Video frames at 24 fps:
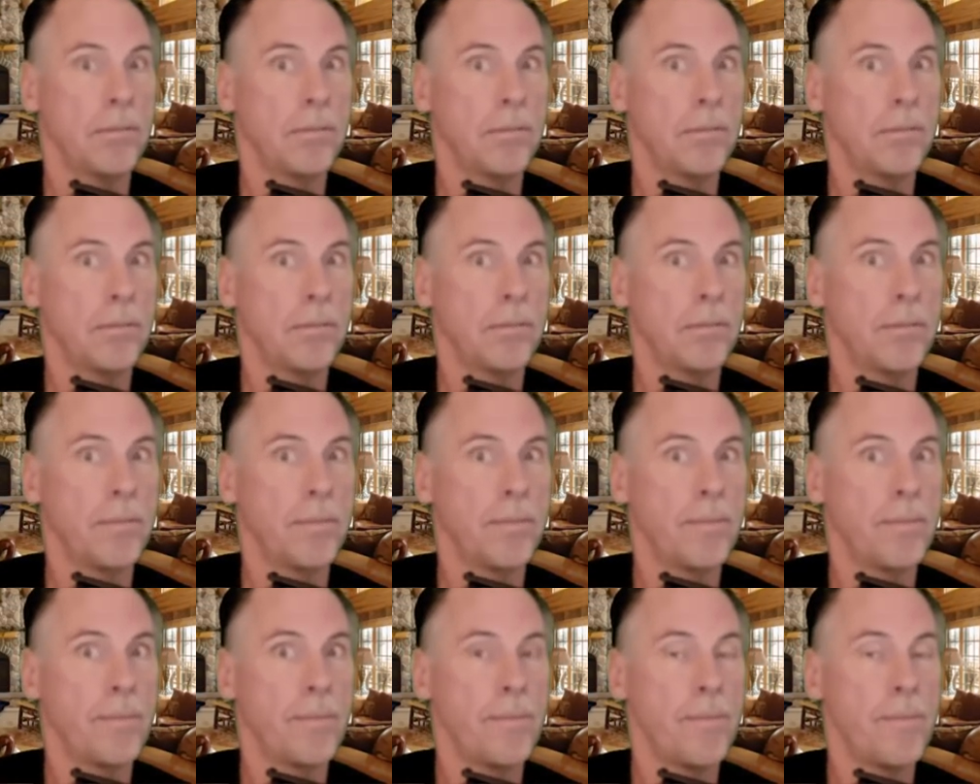
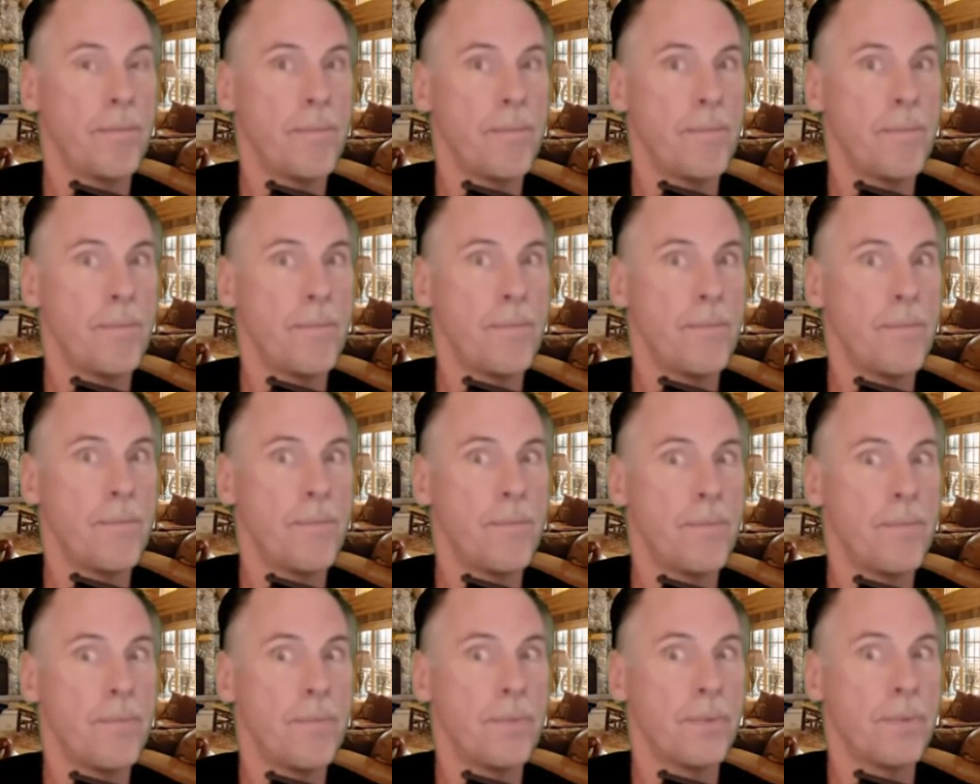
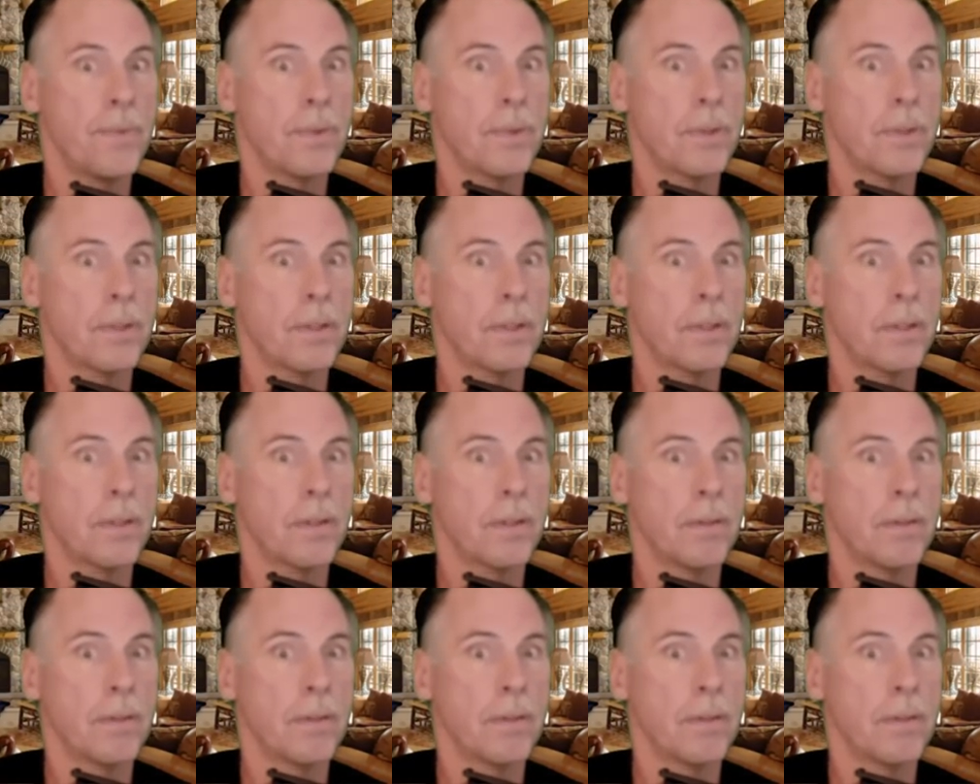Nothing is said.